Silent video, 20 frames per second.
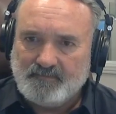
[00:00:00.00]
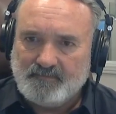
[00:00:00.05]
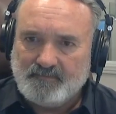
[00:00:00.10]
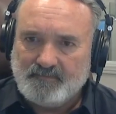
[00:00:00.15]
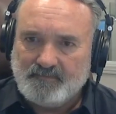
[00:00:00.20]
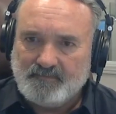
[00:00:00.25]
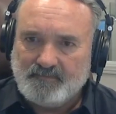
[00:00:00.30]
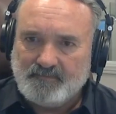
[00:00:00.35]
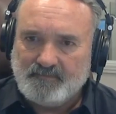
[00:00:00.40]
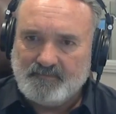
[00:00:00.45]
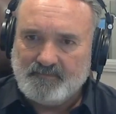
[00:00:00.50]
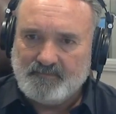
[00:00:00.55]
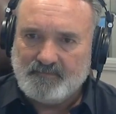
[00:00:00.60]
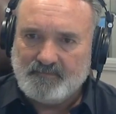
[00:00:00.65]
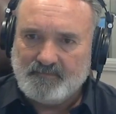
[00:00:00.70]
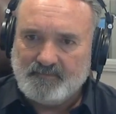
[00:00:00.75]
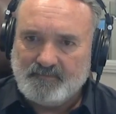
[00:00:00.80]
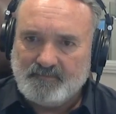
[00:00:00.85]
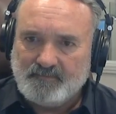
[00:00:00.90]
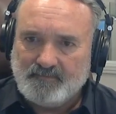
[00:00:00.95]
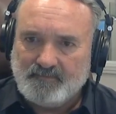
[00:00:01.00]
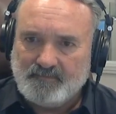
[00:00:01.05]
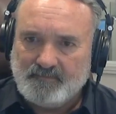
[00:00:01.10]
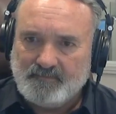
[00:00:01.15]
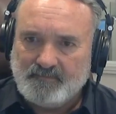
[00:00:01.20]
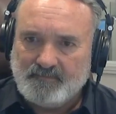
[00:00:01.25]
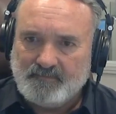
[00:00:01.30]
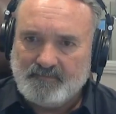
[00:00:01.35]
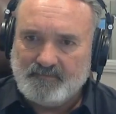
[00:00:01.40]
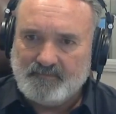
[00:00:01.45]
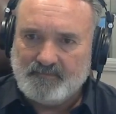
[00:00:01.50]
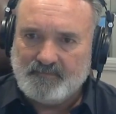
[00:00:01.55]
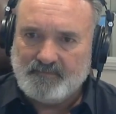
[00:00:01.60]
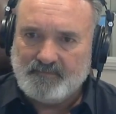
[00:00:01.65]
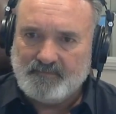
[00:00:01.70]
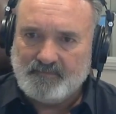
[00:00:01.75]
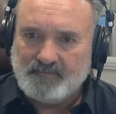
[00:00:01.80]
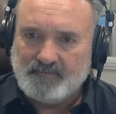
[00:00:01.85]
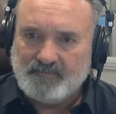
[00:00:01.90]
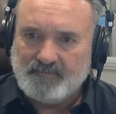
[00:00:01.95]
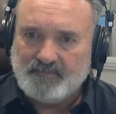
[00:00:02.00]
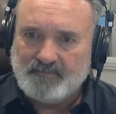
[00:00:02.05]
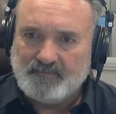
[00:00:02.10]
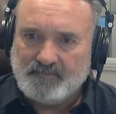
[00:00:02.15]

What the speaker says: No words are spoken by the person on screen.